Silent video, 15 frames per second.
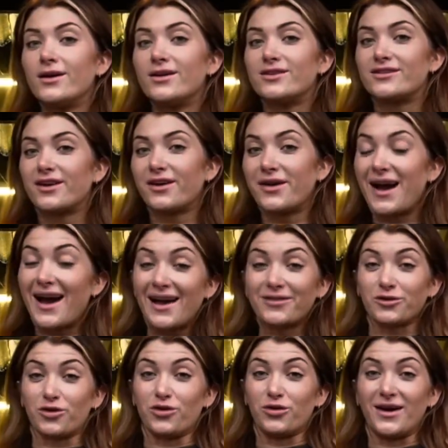So as
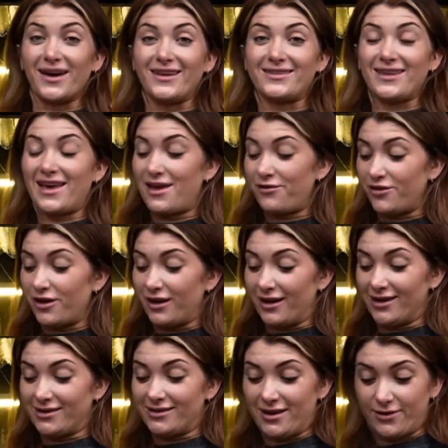always, if you
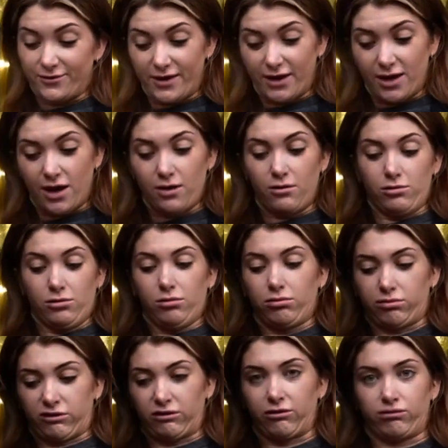liked this video,
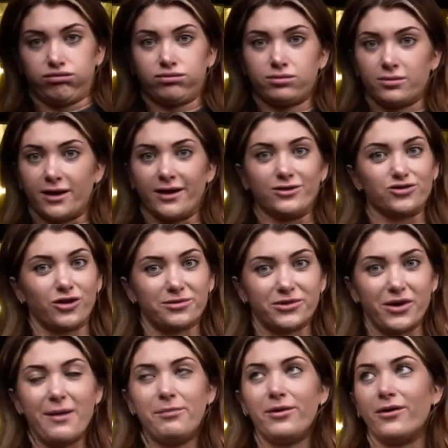oops, nearly dropped her
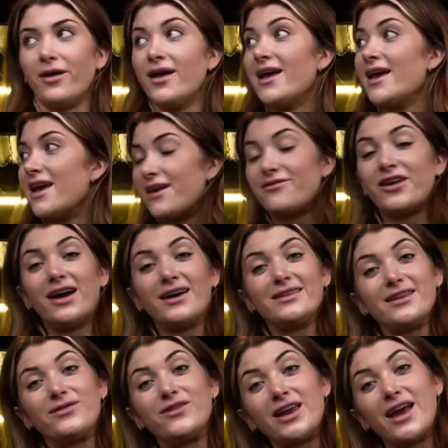apple. If you liked
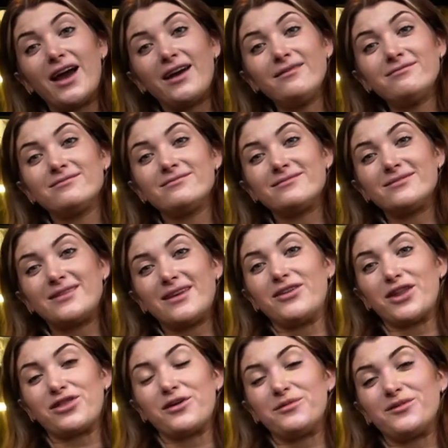this video, give it
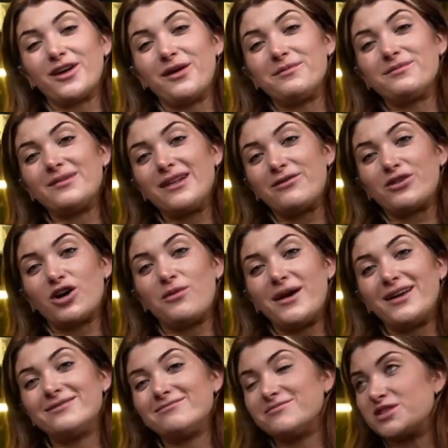a thumbs up, leave a
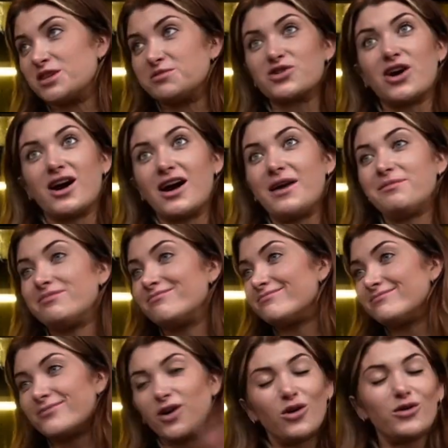comment, subscribe,
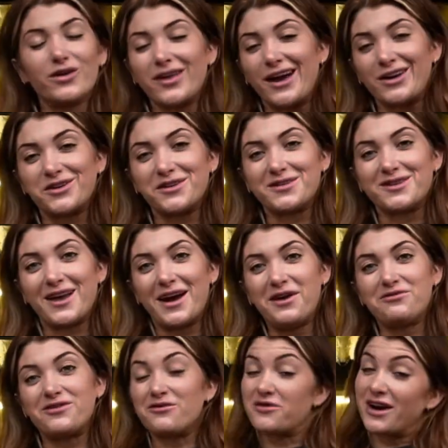all of that good
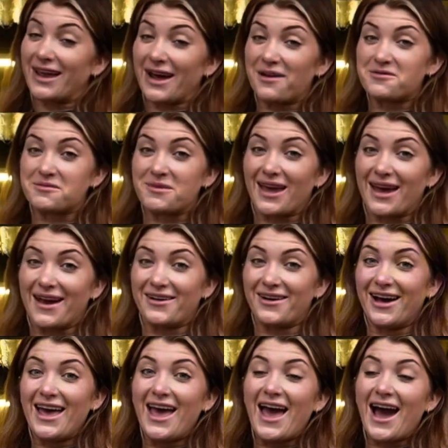stuff. It really helps me out.
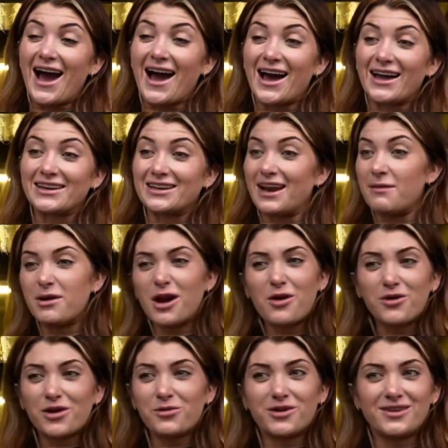And let me know
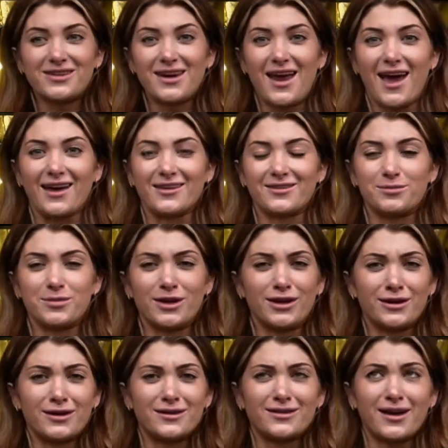what you want to see next,
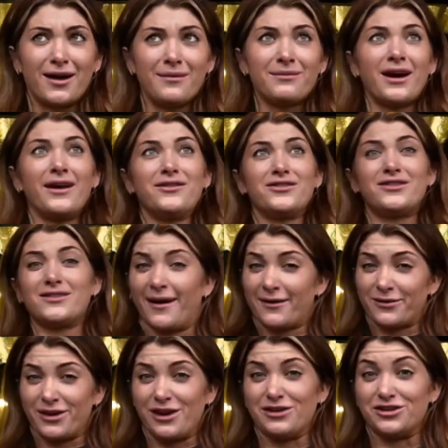because I'm kind of stuck
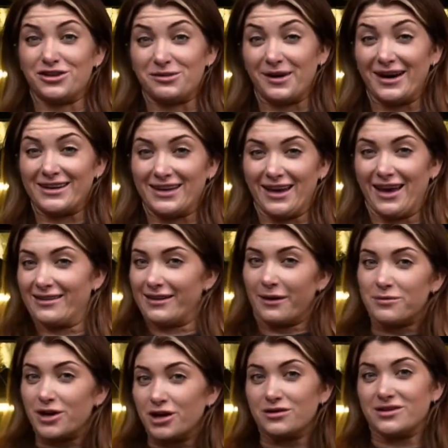for YouTube ideas.
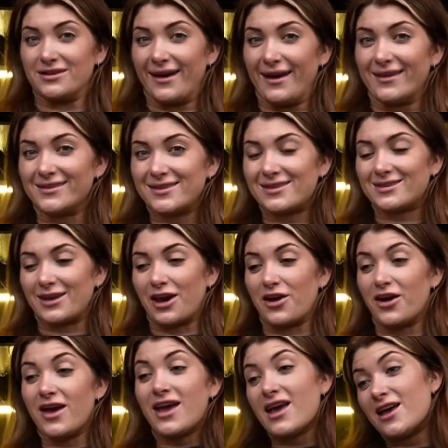I'm new to this, so
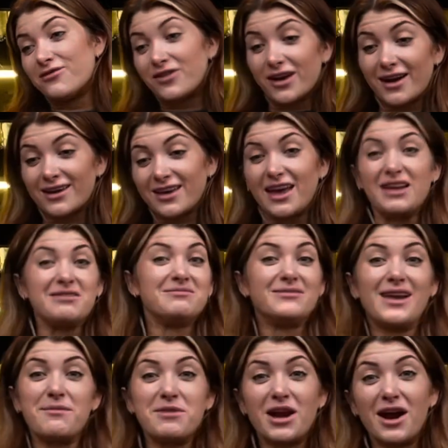if you like it,
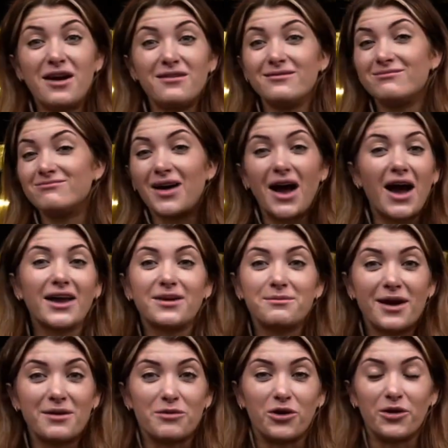let me know. I can
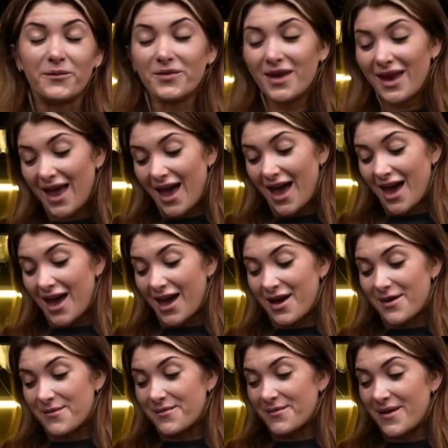make more.
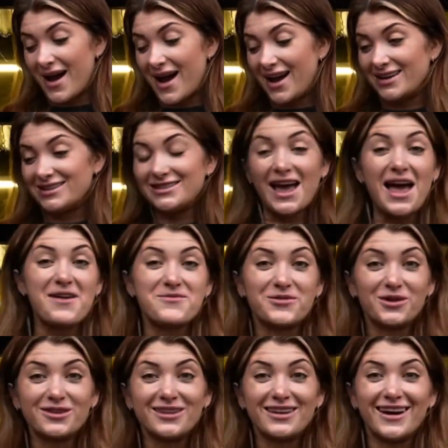And yeah,
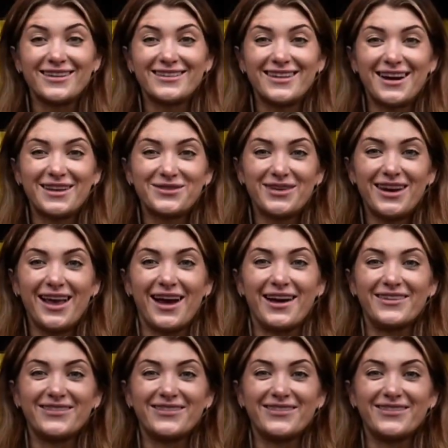we'll see you guys in the next video.